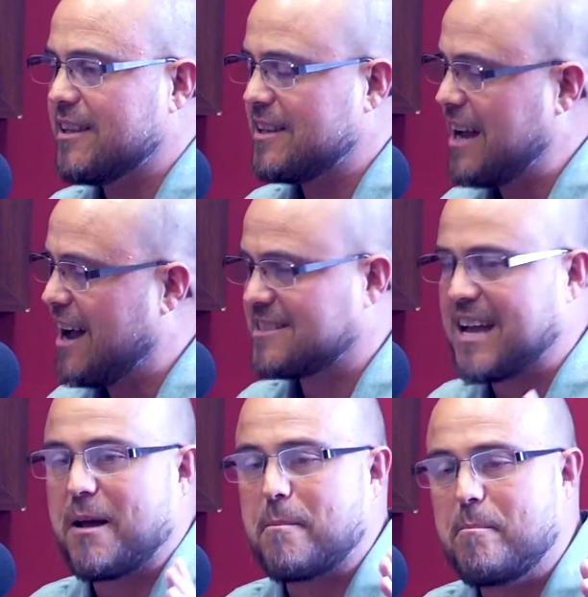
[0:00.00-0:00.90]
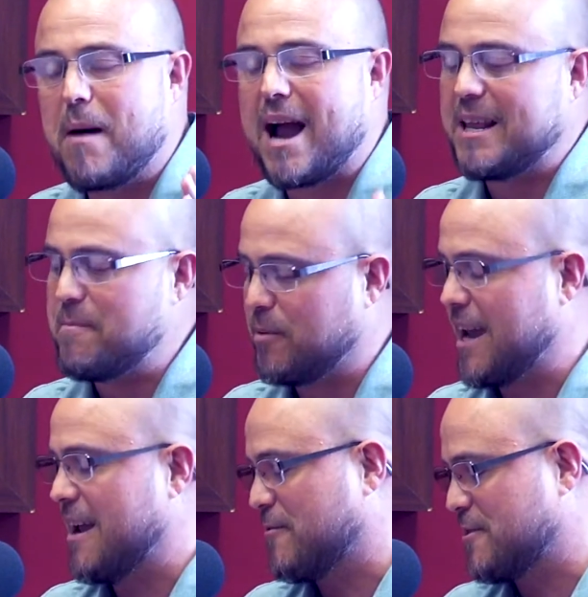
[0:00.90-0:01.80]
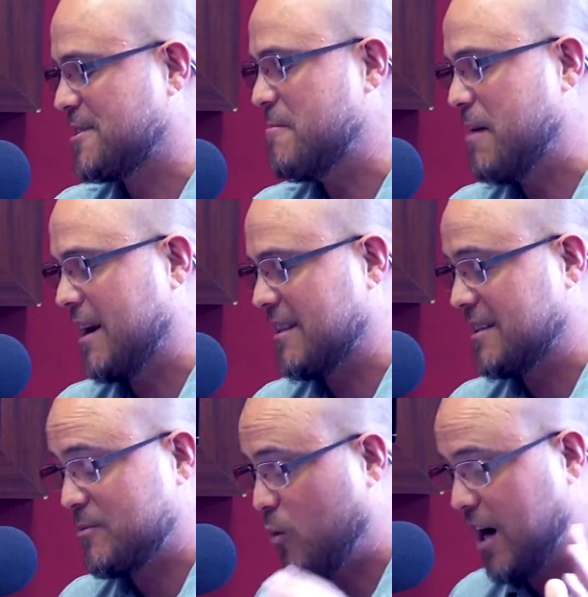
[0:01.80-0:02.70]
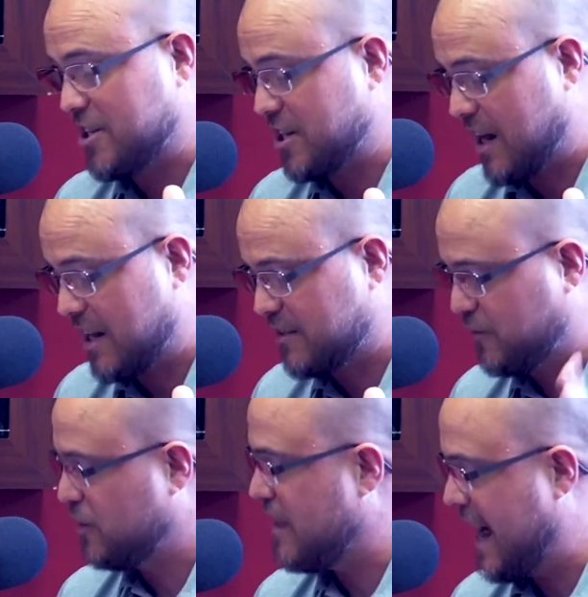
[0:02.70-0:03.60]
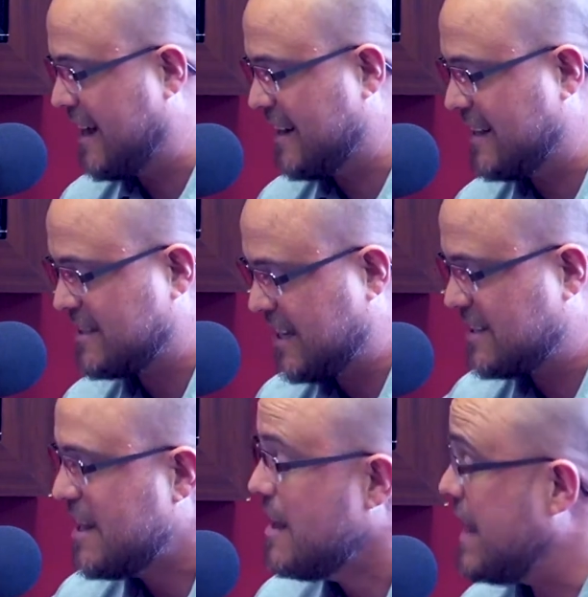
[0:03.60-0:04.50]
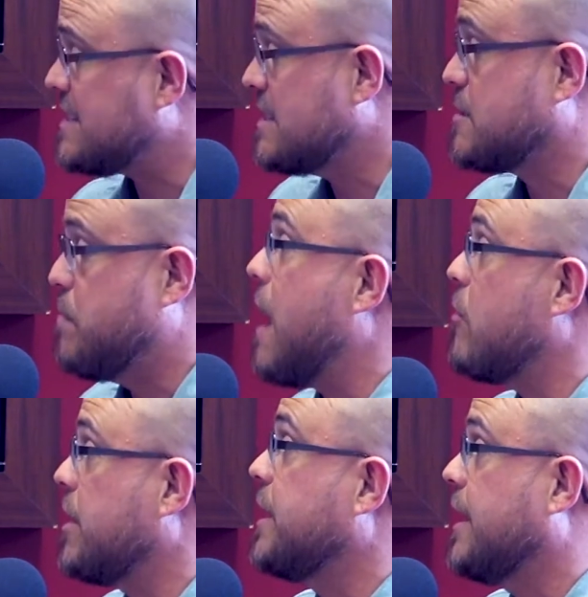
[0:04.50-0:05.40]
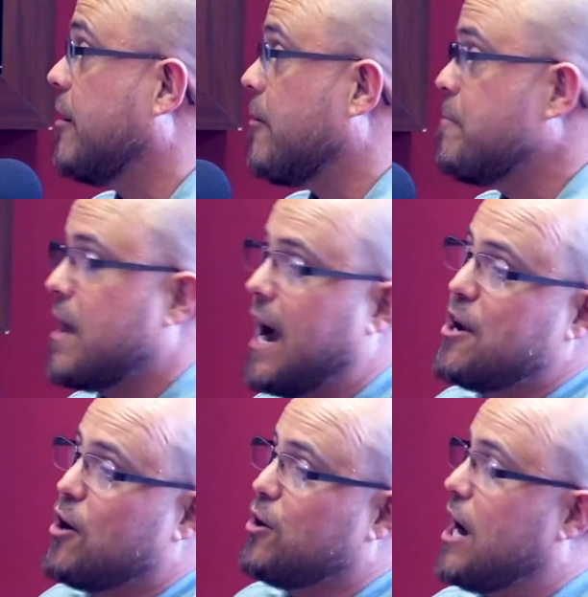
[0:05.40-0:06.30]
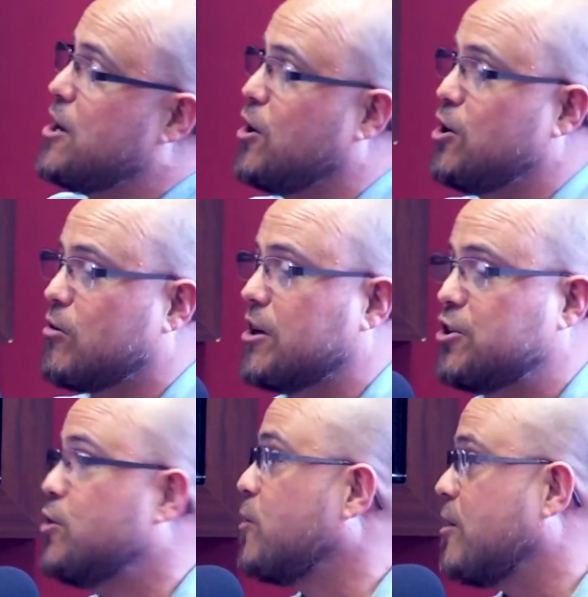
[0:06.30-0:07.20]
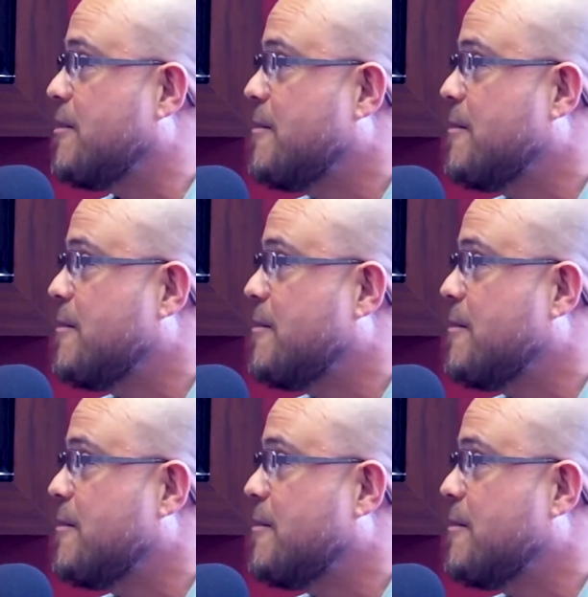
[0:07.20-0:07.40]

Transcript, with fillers: God's got a mighty plan for somebody that's watching. Right. I just feel right. that, and that's that's that's inspiring to hear. Thank I know you. I know you're a doer,